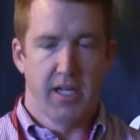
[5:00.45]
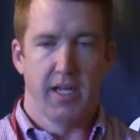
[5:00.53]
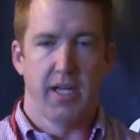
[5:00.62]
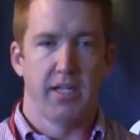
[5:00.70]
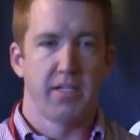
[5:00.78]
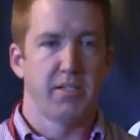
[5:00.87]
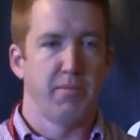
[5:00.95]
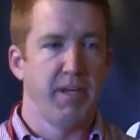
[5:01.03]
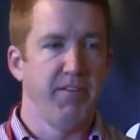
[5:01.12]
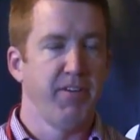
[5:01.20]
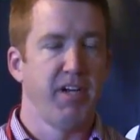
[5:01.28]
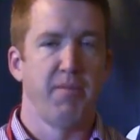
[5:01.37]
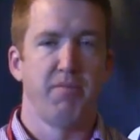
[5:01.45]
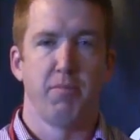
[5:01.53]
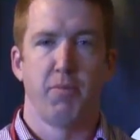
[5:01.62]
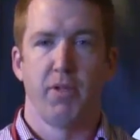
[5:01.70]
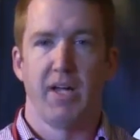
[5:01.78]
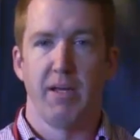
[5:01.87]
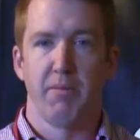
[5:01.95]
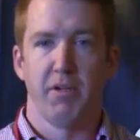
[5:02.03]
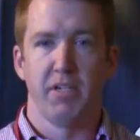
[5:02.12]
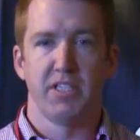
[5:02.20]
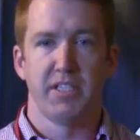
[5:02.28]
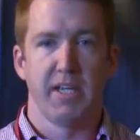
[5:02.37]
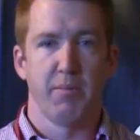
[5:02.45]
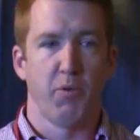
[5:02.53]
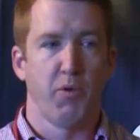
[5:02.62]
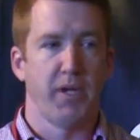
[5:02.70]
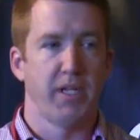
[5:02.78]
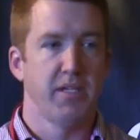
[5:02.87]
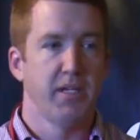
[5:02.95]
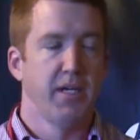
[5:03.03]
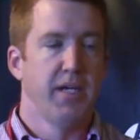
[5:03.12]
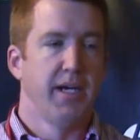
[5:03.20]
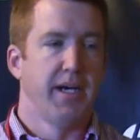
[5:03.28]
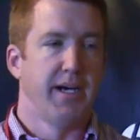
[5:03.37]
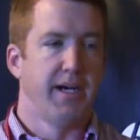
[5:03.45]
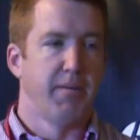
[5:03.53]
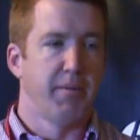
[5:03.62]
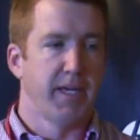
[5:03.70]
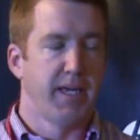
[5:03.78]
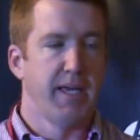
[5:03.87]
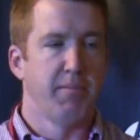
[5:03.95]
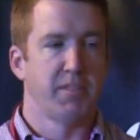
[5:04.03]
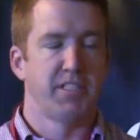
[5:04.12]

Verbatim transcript: uh, to beef it up from a reliability standpoint, um, again,